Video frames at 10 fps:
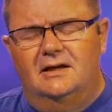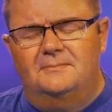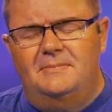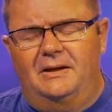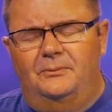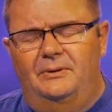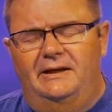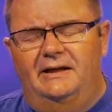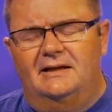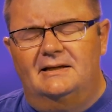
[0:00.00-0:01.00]
May
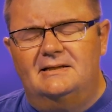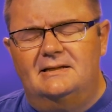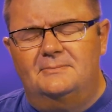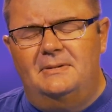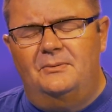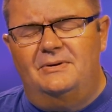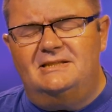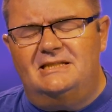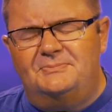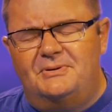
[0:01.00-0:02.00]
we
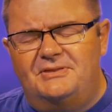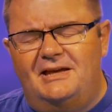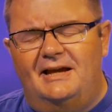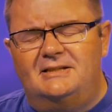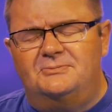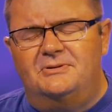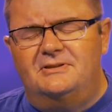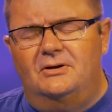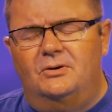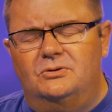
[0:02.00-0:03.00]
sympathize
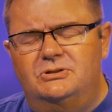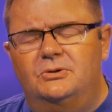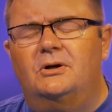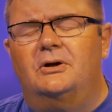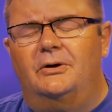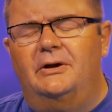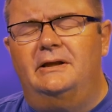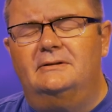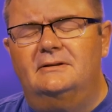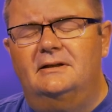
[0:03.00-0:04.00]
with those who are
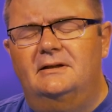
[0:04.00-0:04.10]
hurting.